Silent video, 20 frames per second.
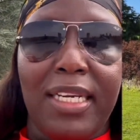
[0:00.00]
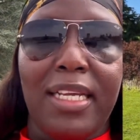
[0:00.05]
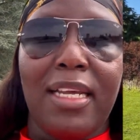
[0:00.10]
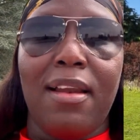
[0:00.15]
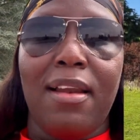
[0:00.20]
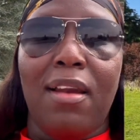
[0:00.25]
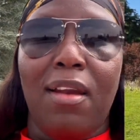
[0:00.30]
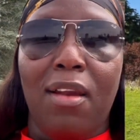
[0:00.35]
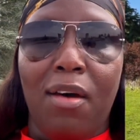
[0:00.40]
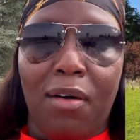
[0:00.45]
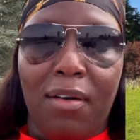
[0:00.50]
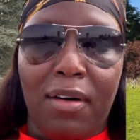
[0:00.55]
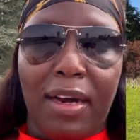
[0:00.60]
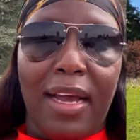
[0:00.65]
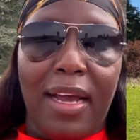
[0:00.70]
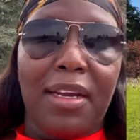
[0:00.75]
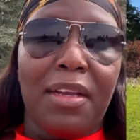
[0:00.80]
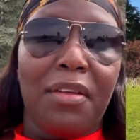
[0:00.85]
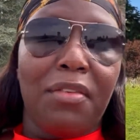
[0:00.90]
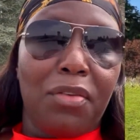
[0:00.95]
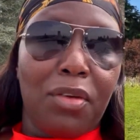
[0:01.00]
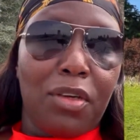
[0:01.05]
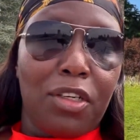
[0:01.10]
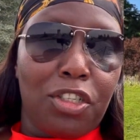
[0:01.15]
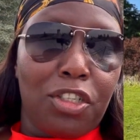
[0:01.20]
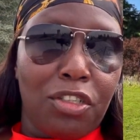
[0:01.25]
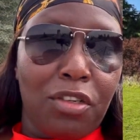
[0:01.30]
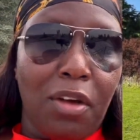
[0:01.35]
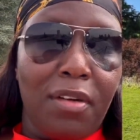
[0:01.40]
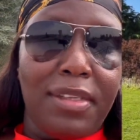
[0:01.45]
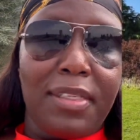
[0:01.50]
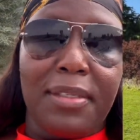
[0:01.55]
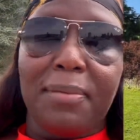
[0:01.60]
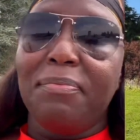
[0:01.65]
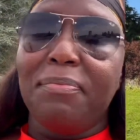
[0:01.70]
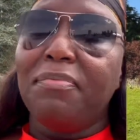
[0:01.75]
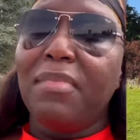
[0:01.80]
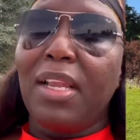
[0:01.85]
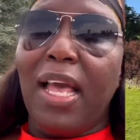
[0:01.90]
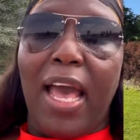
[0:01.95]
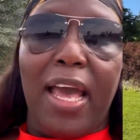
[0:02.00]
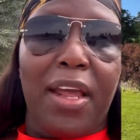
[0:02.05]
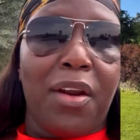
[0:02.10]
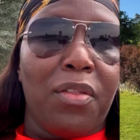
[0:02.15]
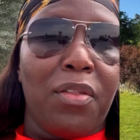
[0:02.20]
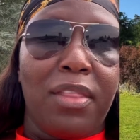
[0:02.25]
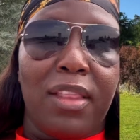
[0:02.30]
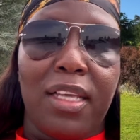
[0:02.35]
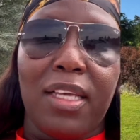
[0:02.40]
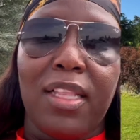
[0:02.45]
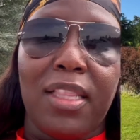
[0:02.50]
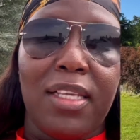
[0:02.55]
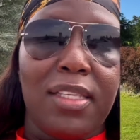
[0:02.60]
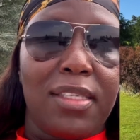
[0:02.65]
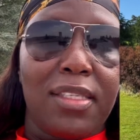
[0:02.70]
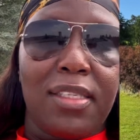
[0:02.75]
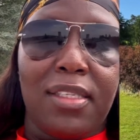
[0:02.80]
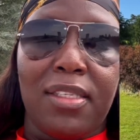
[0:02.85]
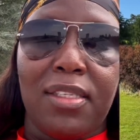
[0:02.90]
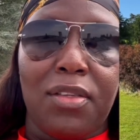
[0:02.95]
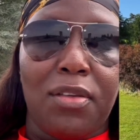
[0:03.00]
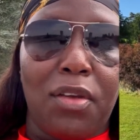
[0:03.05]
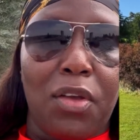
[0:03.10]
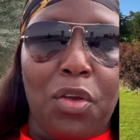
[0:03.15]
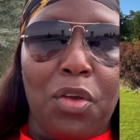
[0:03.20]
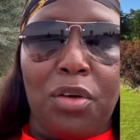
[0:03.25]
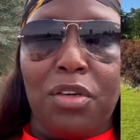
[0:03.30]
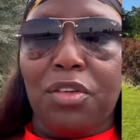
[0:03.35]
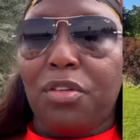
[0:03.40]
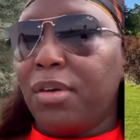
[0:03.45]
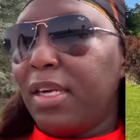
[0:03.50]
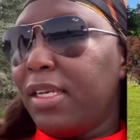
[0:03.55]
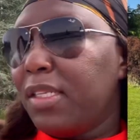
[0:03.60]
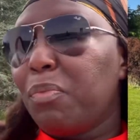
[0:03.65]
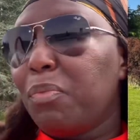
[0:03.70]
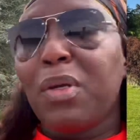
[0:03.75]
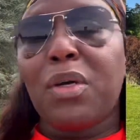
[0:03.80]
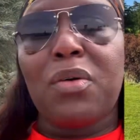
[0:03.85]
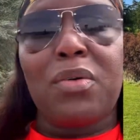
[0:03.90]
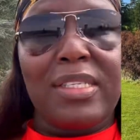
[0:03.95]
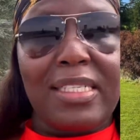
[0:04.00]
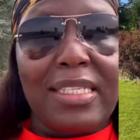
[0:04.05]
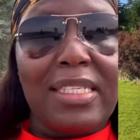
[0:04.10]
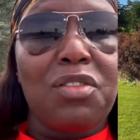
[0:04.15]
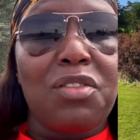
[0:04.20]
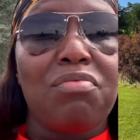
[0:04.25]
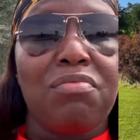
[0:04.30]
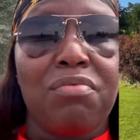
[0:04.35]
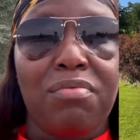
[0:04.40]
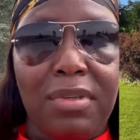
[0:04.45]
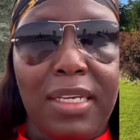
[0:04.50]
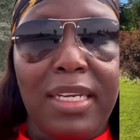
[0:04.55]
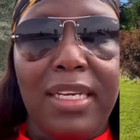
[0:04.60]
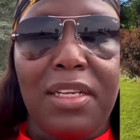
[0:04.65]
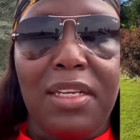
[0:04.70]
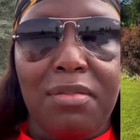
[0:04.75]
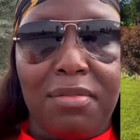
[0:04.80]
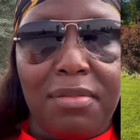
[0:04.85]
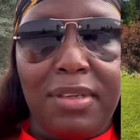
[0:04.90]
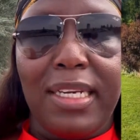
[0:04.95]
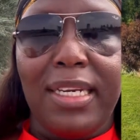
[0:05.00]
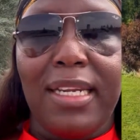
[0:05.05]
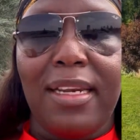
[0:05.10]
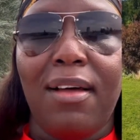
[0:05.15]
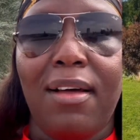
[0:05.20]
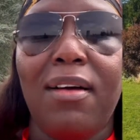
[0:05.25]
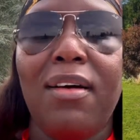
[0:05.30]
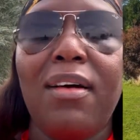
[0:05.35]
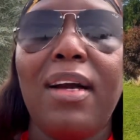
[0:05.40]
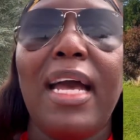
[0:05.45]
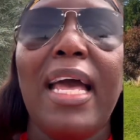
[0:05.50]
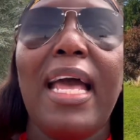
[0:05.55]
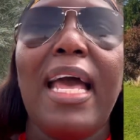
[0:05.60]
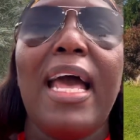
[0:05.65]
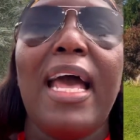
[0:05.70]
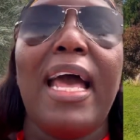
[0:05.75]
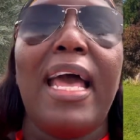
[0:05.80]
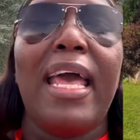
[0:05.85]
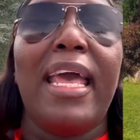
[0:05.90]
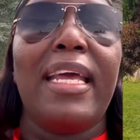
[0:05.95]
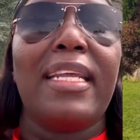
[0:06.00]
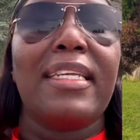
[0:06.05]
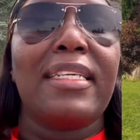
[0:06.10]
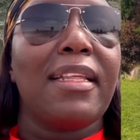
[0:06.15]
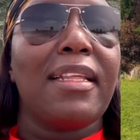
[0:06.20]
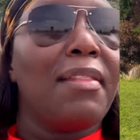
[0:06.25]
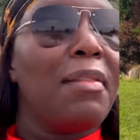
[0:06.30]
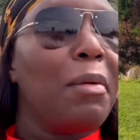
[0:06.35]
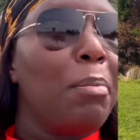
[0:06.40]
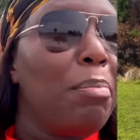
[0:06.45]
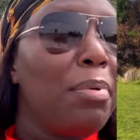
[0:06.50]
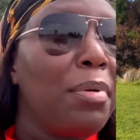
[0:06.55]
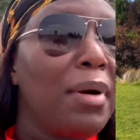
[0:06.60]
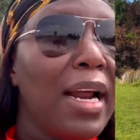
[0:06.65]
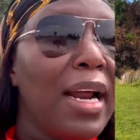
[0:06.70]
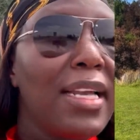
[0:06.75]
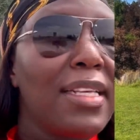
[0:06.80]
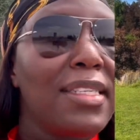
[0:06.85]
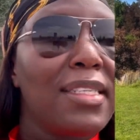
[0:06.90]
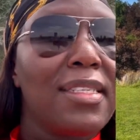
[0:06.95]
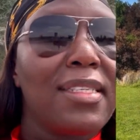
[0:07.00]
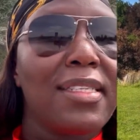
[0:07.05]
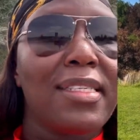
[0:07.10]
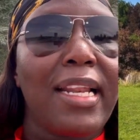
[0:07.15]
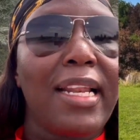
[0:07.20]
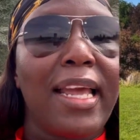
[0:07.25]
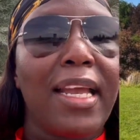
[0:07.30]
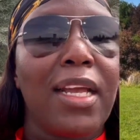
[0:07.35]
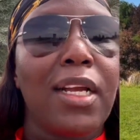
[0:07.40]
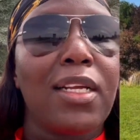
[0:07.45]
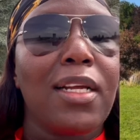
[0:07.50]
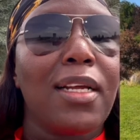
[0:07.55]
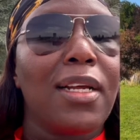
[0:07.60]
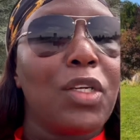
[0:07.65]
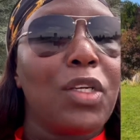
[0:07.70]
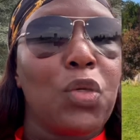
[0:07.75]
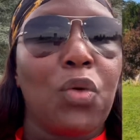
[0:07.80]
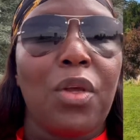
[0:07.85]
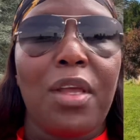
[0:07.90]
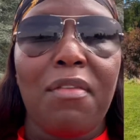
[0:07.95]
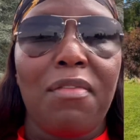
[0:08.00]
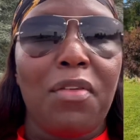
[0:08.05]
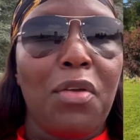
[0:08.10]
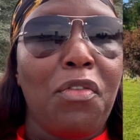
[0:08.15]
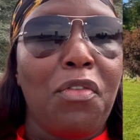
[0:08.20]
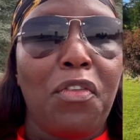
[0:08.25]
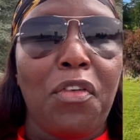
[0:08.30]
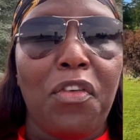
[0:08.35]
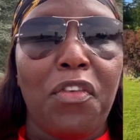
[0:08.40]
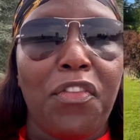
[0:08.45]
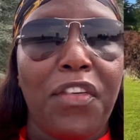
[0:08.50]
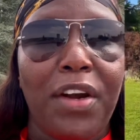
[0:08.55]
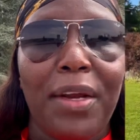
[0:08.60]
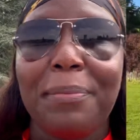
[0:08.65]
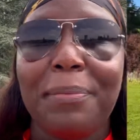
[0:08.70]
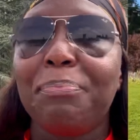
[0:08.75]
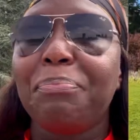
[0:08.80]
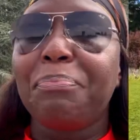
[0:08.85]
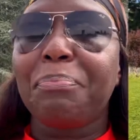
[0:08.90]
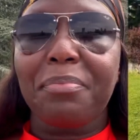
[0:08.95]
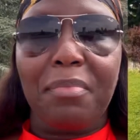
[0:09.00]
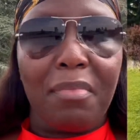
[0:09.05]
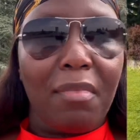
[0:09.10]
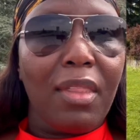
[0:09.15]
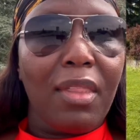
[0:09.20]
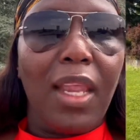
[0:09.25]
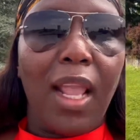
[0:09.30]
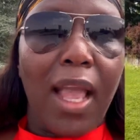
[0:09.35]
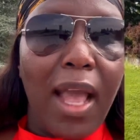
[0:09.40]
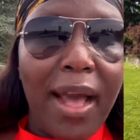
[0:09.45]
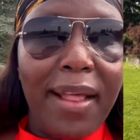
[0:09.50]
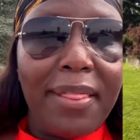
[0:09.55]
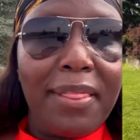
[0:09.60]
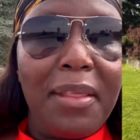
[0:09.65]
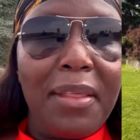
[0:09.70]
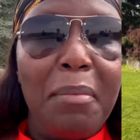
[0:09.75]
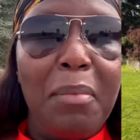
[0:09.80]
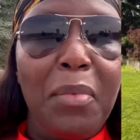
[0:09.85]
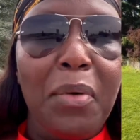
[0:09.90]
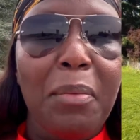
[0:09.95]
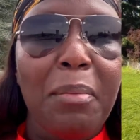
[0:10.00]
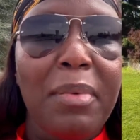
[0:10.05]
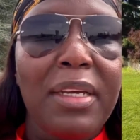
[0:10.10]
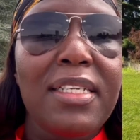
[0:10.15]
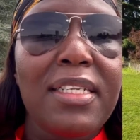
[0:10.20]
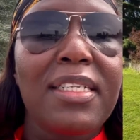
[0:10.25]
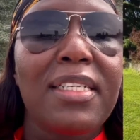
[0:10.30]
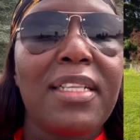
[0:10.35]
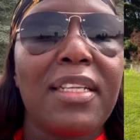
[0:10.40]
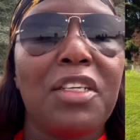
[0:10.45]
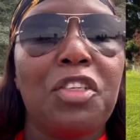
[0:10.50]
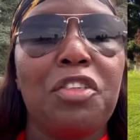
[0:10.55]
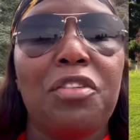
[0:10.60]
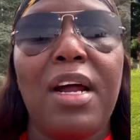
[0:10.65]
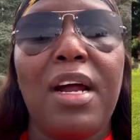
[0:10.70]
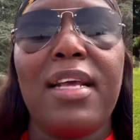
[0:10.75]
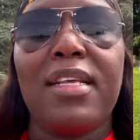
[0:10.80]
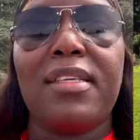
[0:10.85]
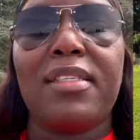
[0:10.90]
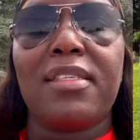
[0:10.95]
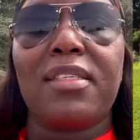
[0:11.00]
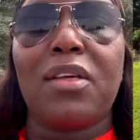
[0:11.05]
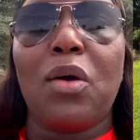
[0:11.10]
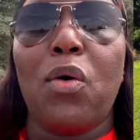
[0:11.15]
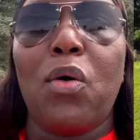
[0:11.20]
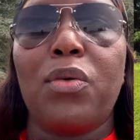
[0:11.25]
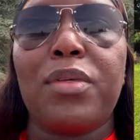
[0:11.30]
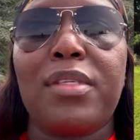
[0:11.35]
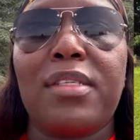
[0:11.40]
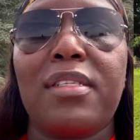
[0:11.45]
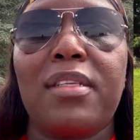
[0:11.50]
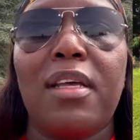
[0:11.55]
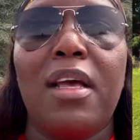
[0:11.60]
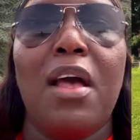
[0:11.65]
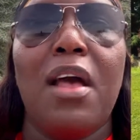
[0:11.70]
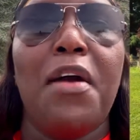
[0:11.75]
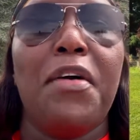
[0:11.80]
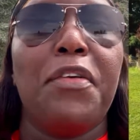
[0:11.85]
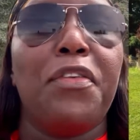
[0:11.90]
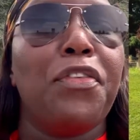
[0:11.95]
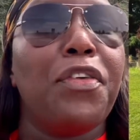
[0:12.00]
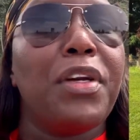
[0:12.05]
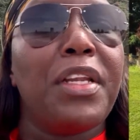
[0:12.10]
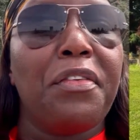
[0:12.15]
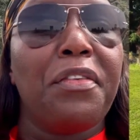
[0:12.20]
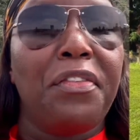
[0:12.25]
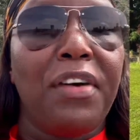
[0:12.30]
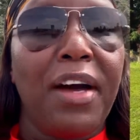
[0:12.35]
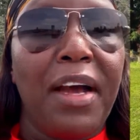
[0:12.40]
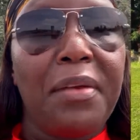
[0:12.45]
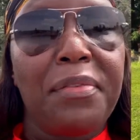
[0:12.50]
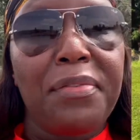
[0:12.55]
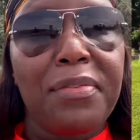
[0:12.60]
long, and if you're short, I don't think this is your dress because it's really long. And the price is like to give you for free. At the moment, the dress cost 45